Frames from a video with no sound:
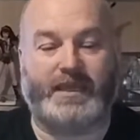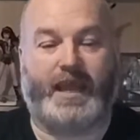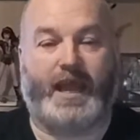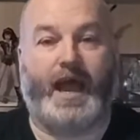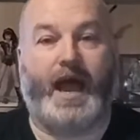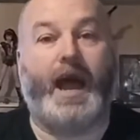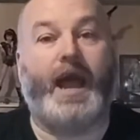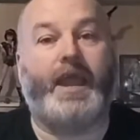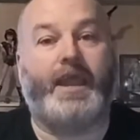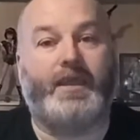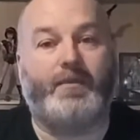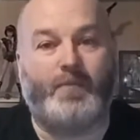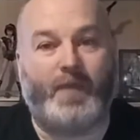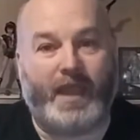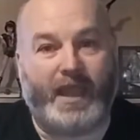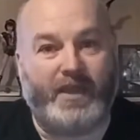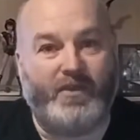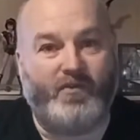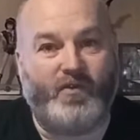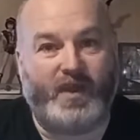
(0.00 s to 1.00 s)
I'm
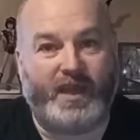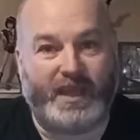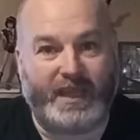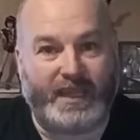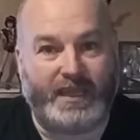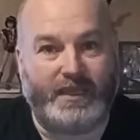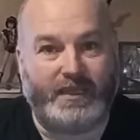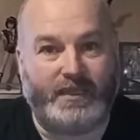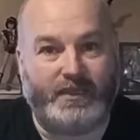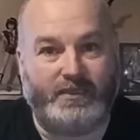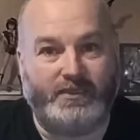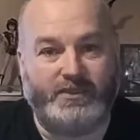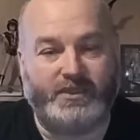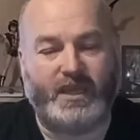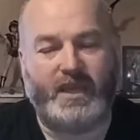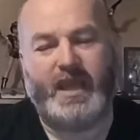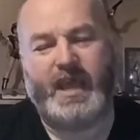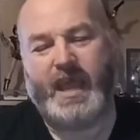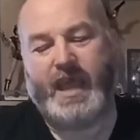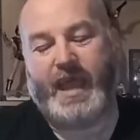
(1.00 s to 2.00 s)
Henry Higgins
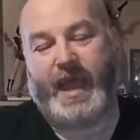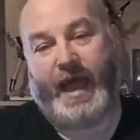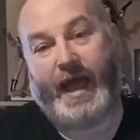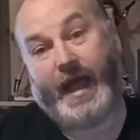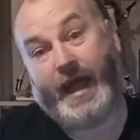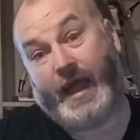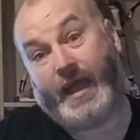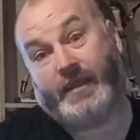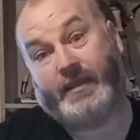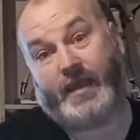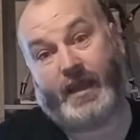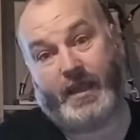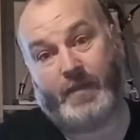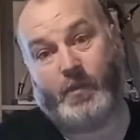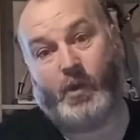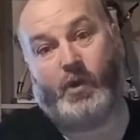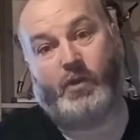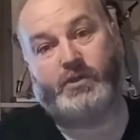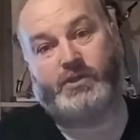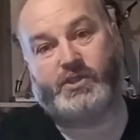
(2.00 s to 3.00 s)
and I'm
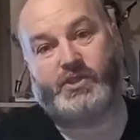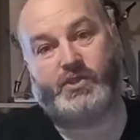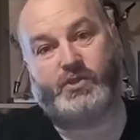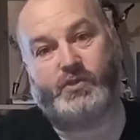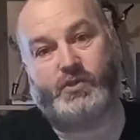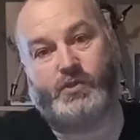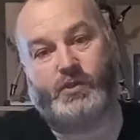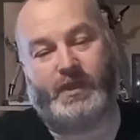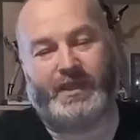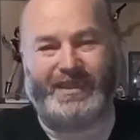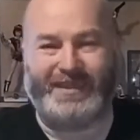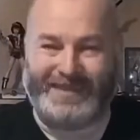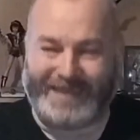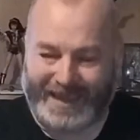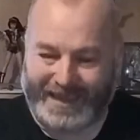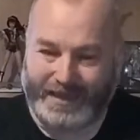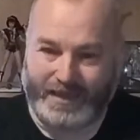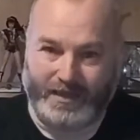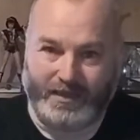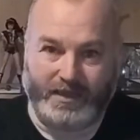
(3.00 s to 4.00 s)
also in
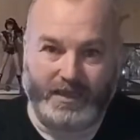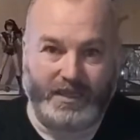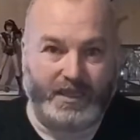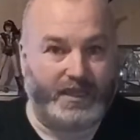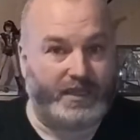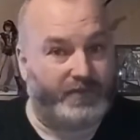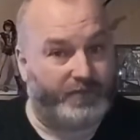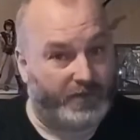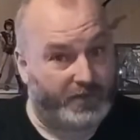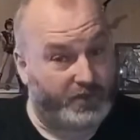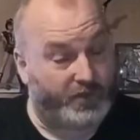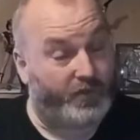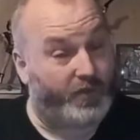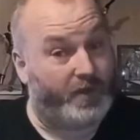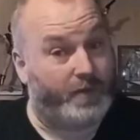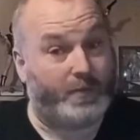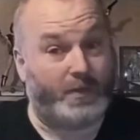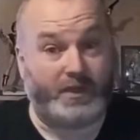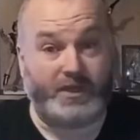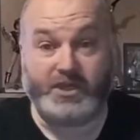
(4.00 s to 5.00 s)
dire need of a
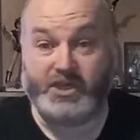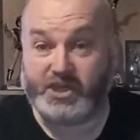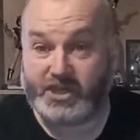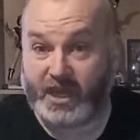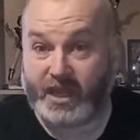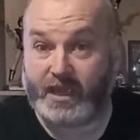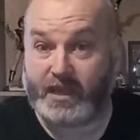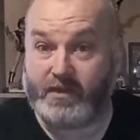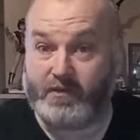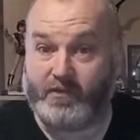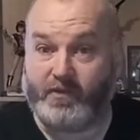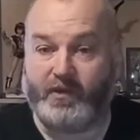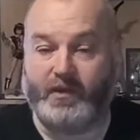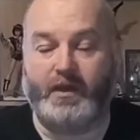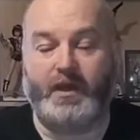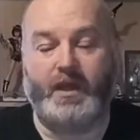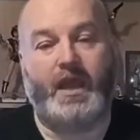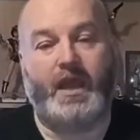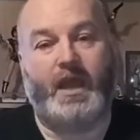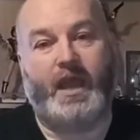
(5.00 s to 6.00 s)
trim and a shave.
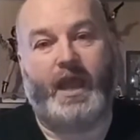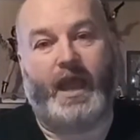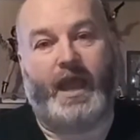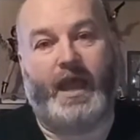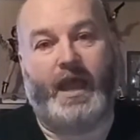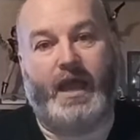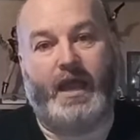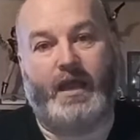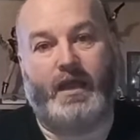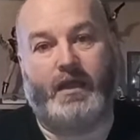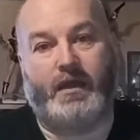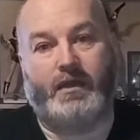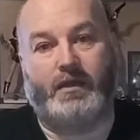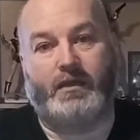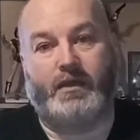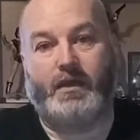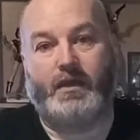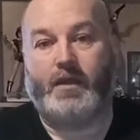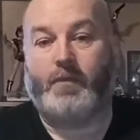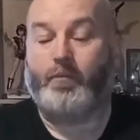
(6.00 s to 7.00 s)

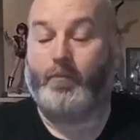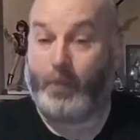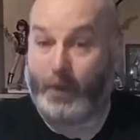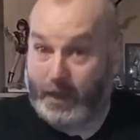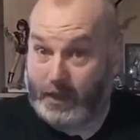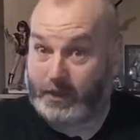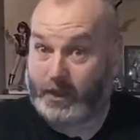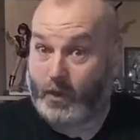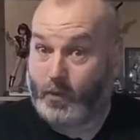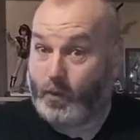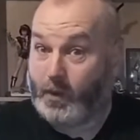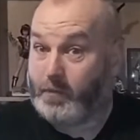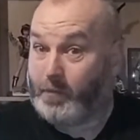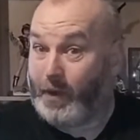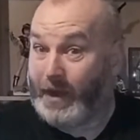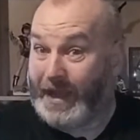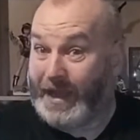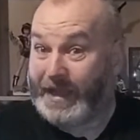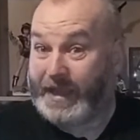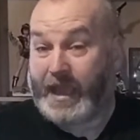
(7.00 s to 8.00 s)
But we're
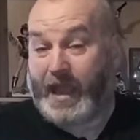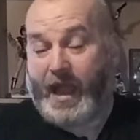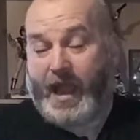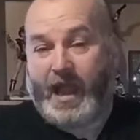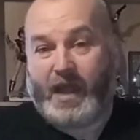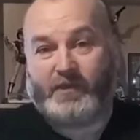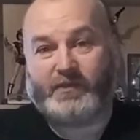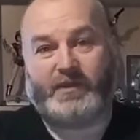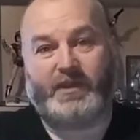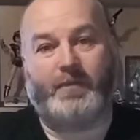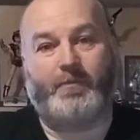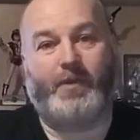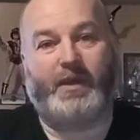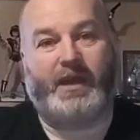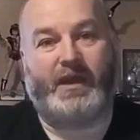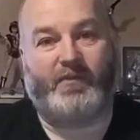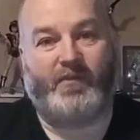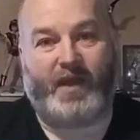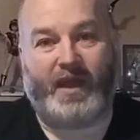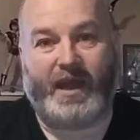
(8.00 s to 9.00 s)
back after a bit
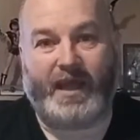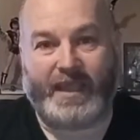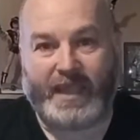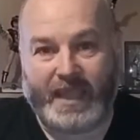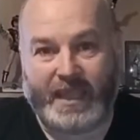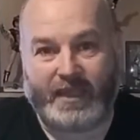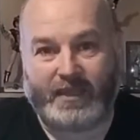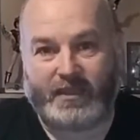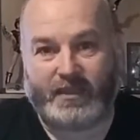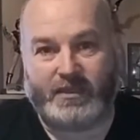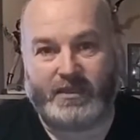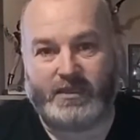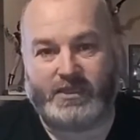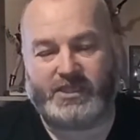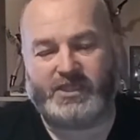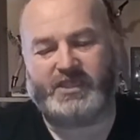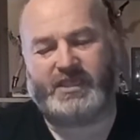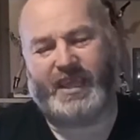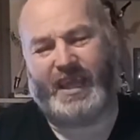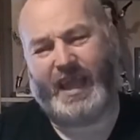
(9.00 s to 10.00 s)
of a
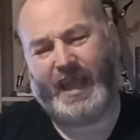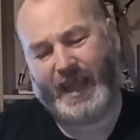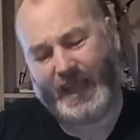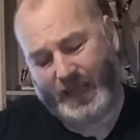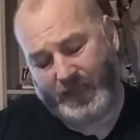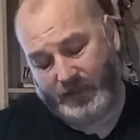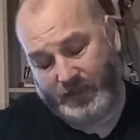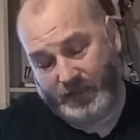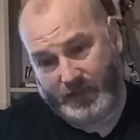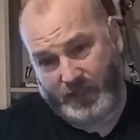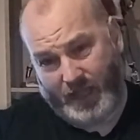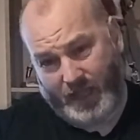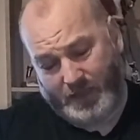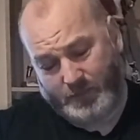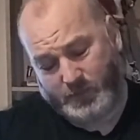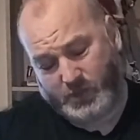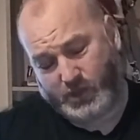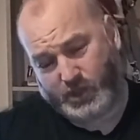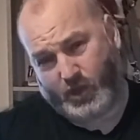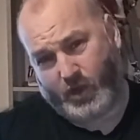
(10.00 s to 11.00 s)
hiatus, and I'm
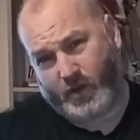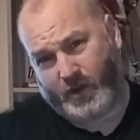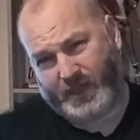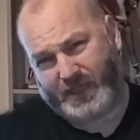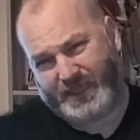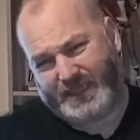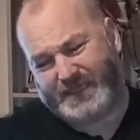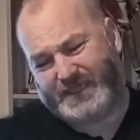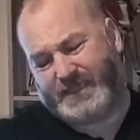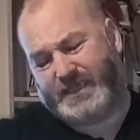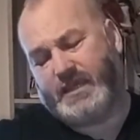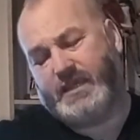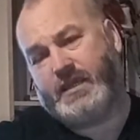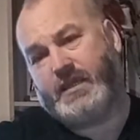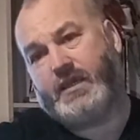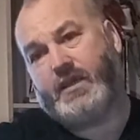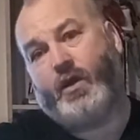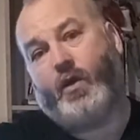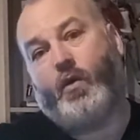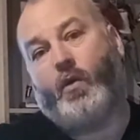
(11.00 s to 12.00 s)
sorry to
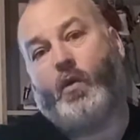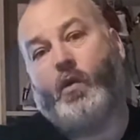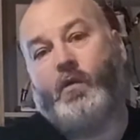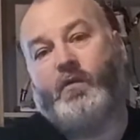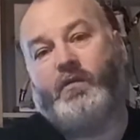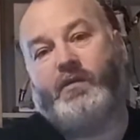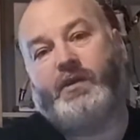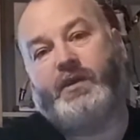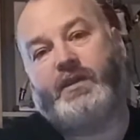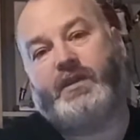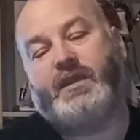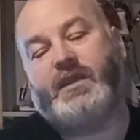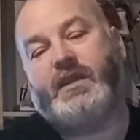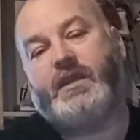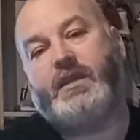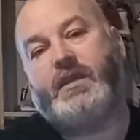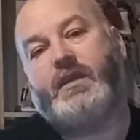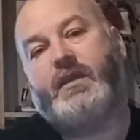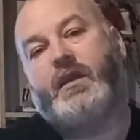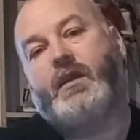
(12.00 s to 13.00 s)
say over
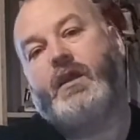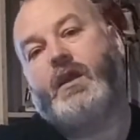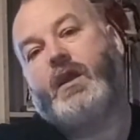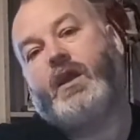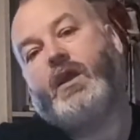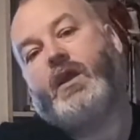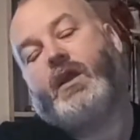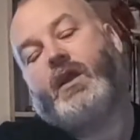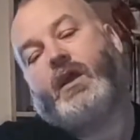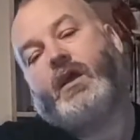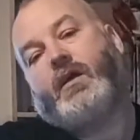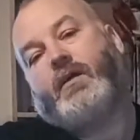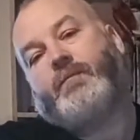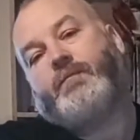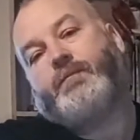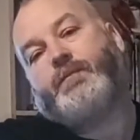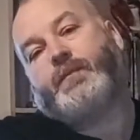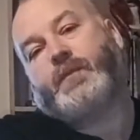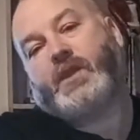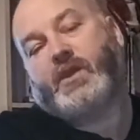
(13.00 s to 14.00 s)
the
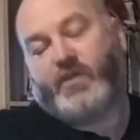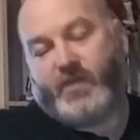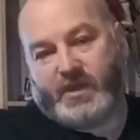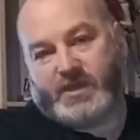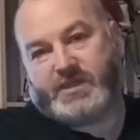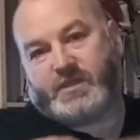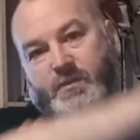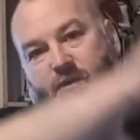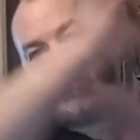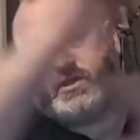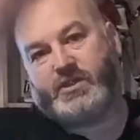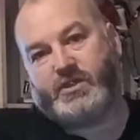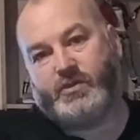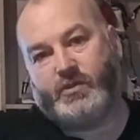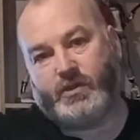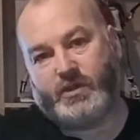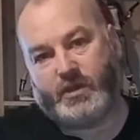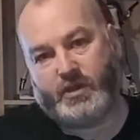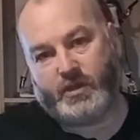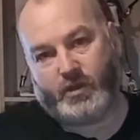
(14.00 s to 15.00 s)
Christmas, New
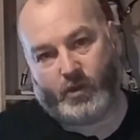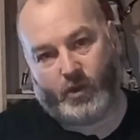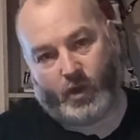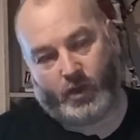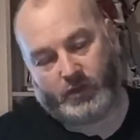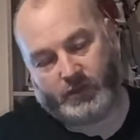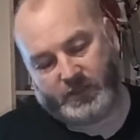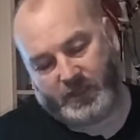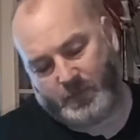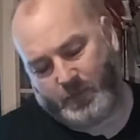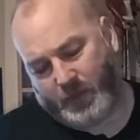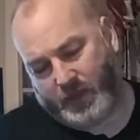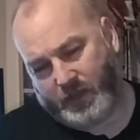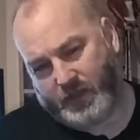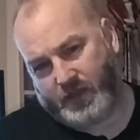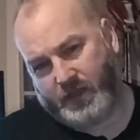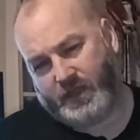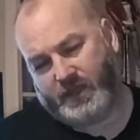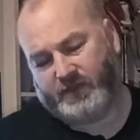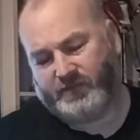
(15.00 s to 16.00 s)
Year holiday
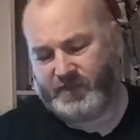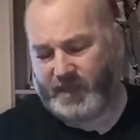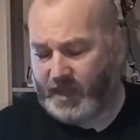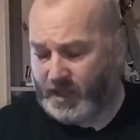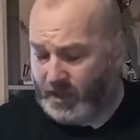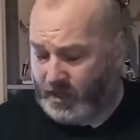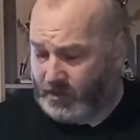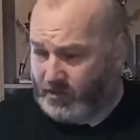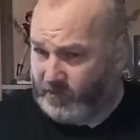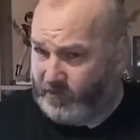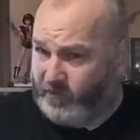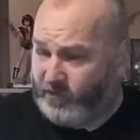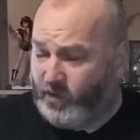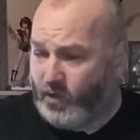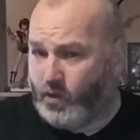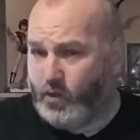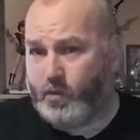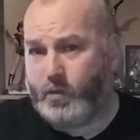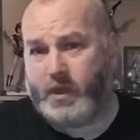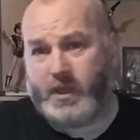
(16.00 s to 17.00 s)
period I've taken a
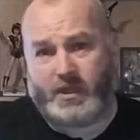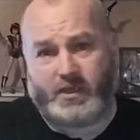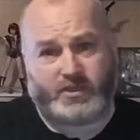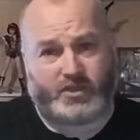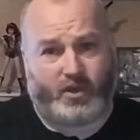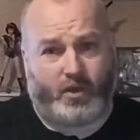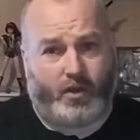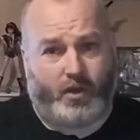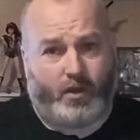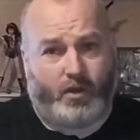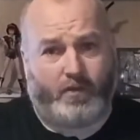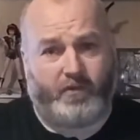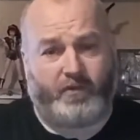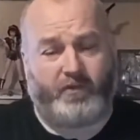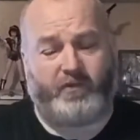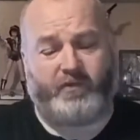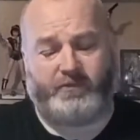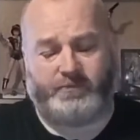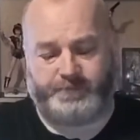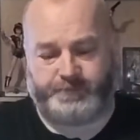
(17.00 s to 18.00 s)
few weeks off
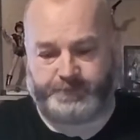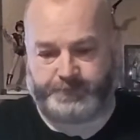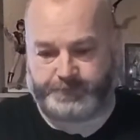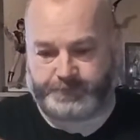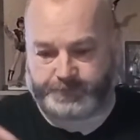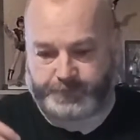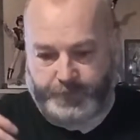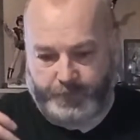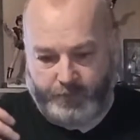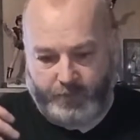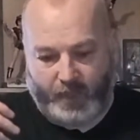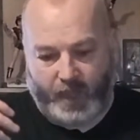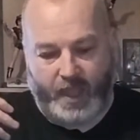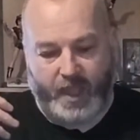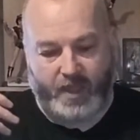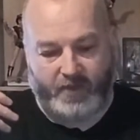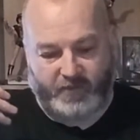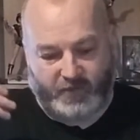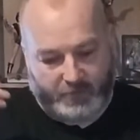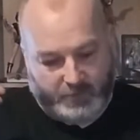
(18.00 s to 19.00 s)

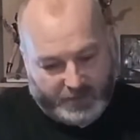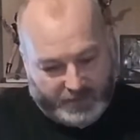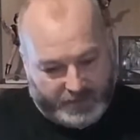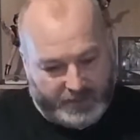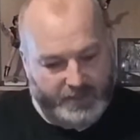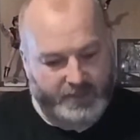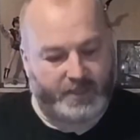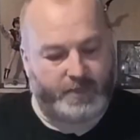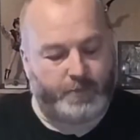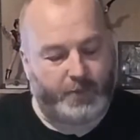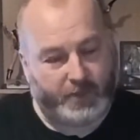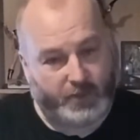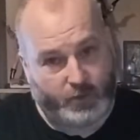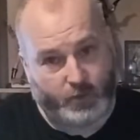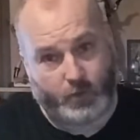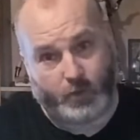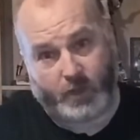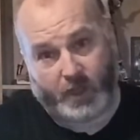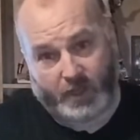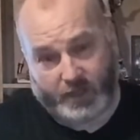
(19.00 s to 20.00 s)
from the DDP
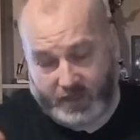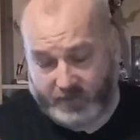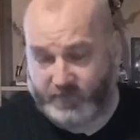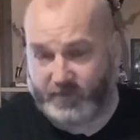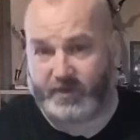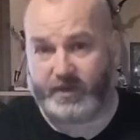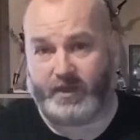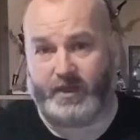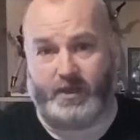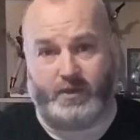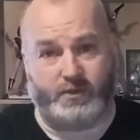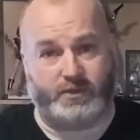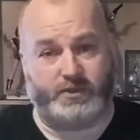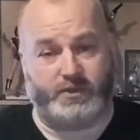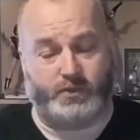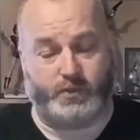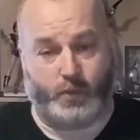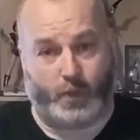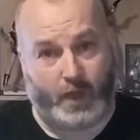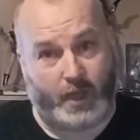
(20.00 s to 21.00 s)
Yoga and everything else as
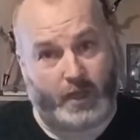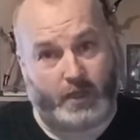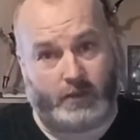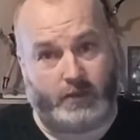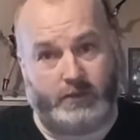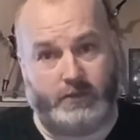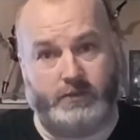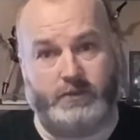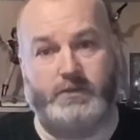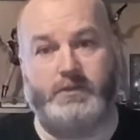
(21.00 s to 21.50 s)
well.